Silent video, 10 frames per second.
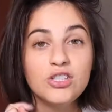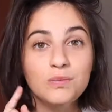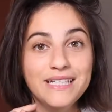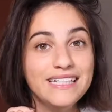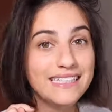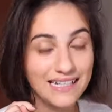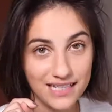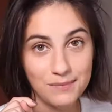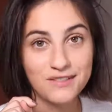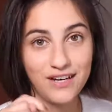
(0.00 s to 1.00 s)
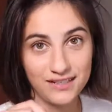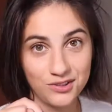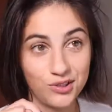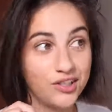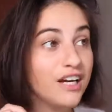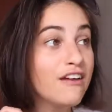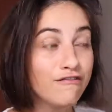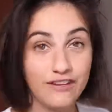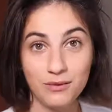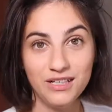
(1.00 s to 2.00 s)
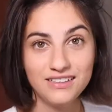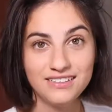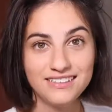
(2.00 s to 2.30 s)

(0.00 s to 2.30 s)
to be 10 times faster in Figma.